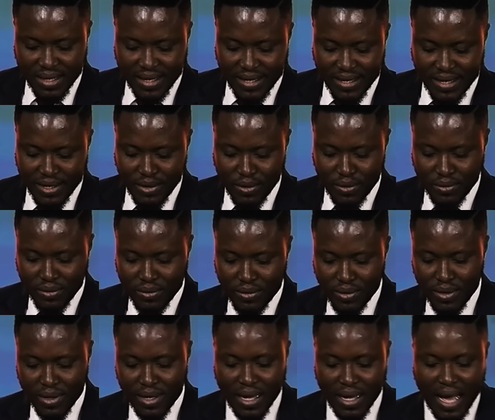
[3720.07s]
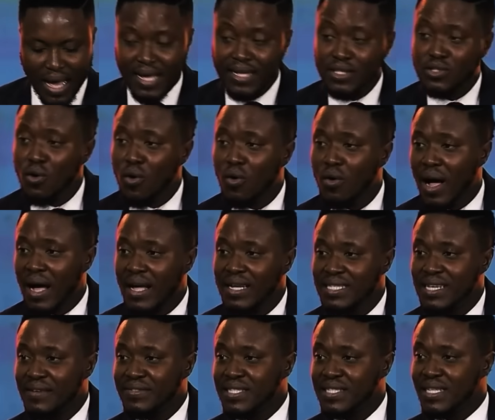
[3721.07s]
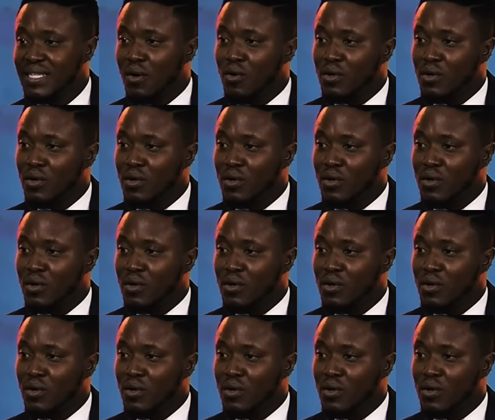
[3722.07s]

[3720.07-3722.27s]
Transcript: You know, I can't talk. I can't say everything that God